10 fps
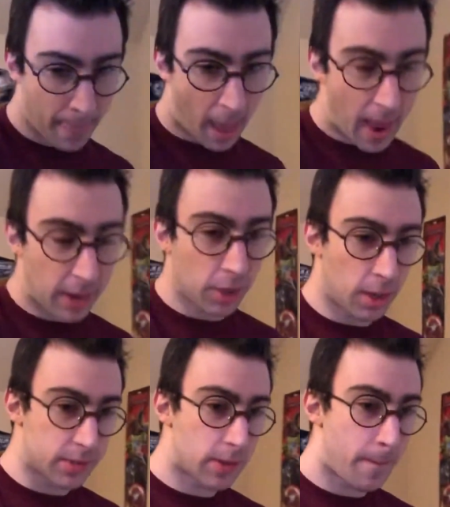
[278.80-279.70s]
And you can
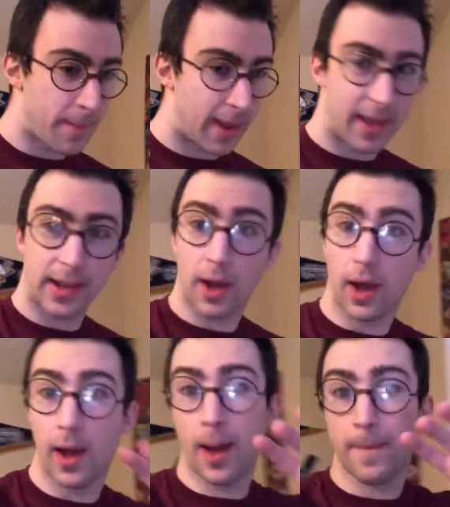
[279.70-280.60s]
also make
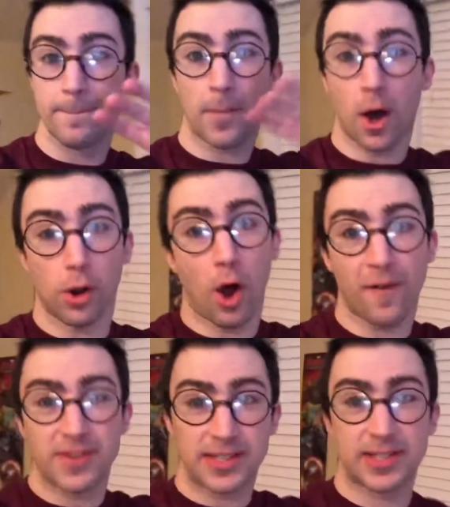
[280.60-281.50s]
um, an
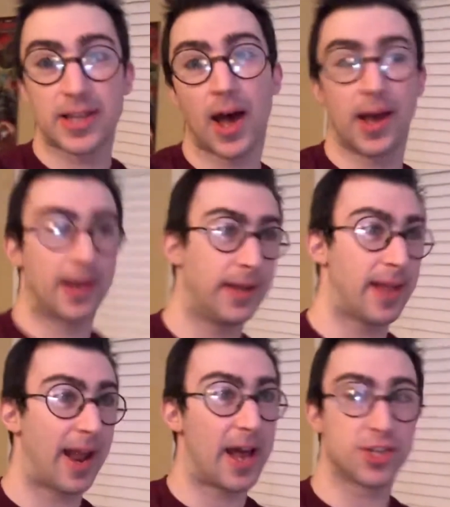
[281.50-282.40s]
office sign
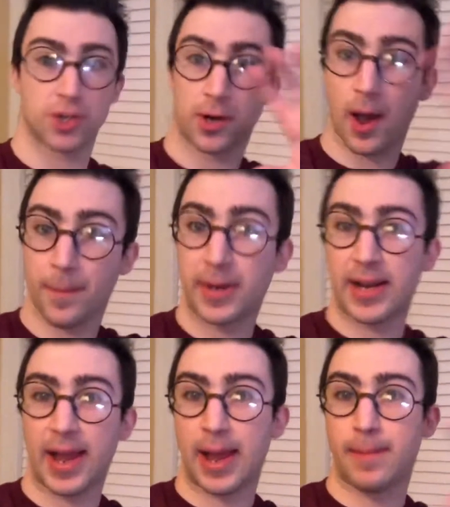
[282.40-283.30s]
that has your company
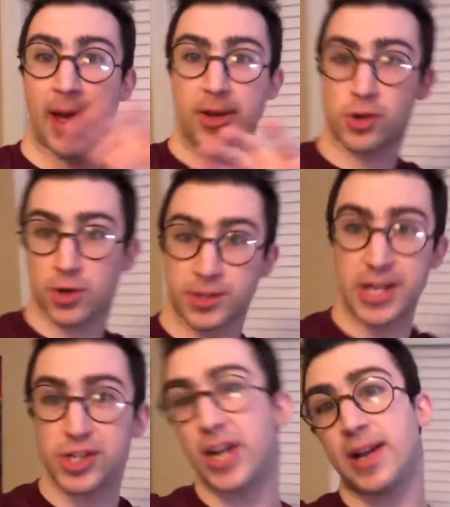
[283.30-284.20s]
name and your
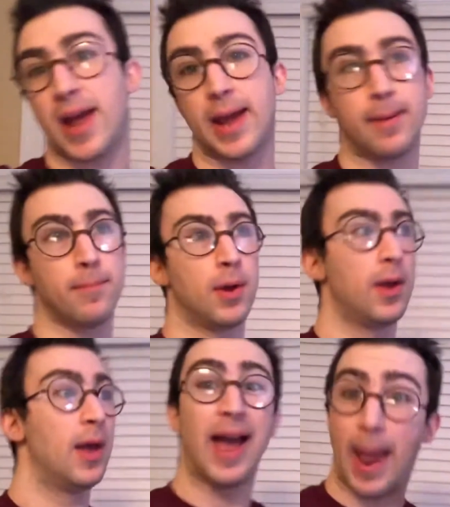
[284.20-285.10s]
DJ name
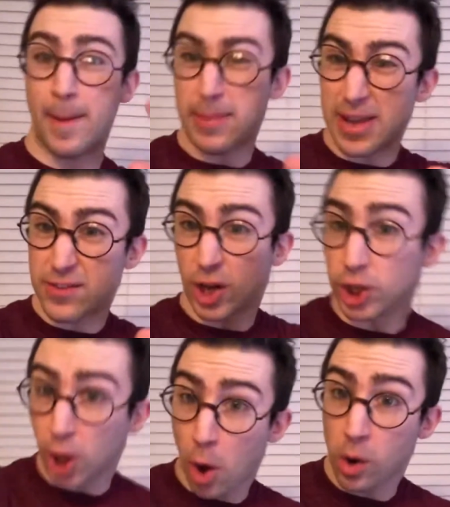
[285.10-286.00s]
and maybe even a
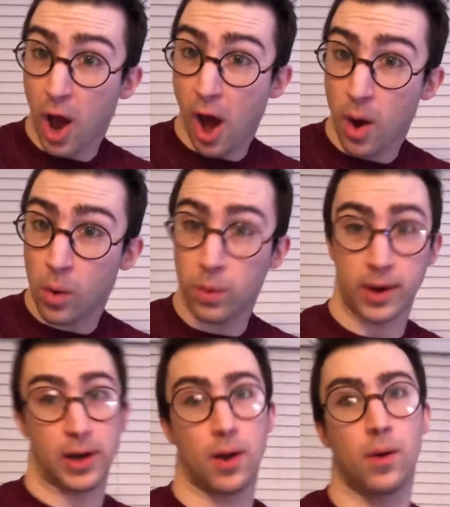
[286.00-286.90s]
logo.
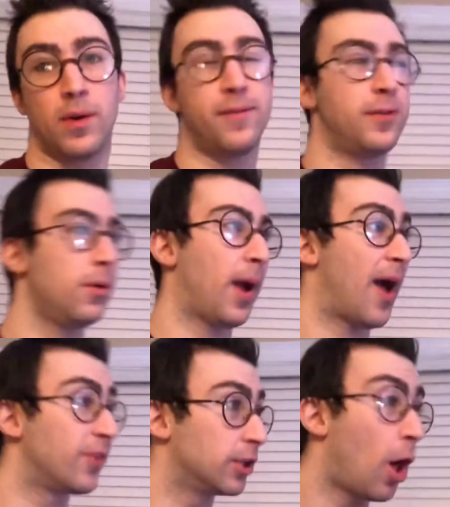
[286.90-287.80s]
You know, if you
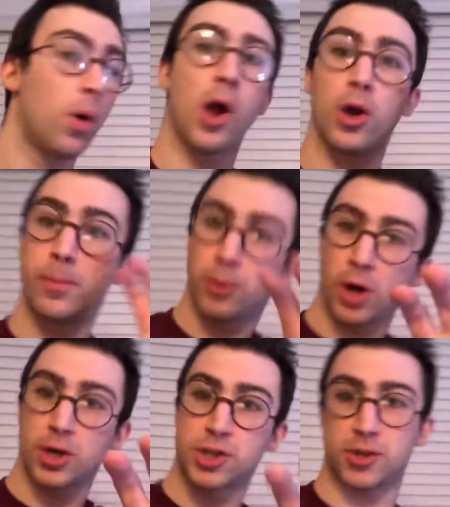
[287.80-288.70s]
have a logo, you can put it
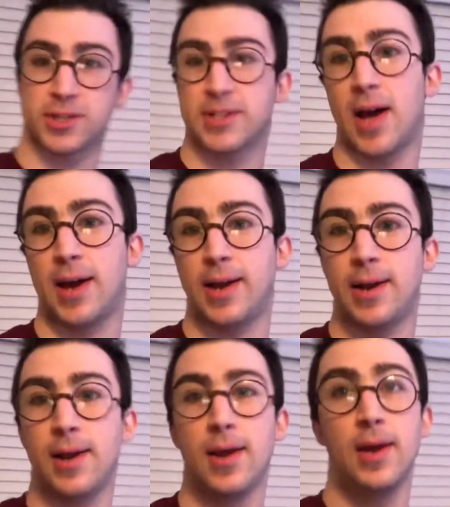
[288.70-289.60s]
onto your sign,
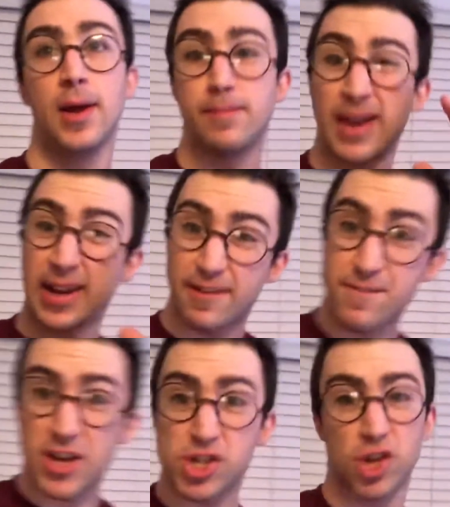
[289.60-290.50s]
make it
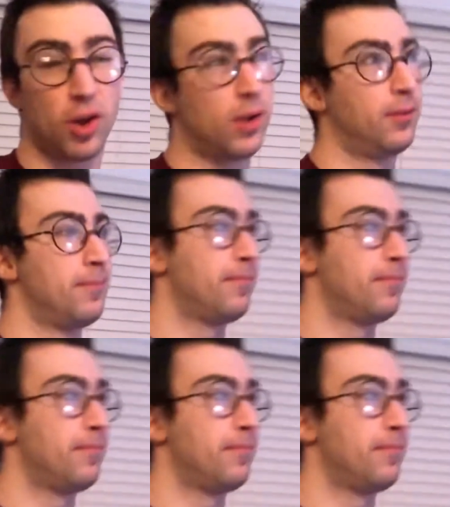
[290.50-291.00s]
official.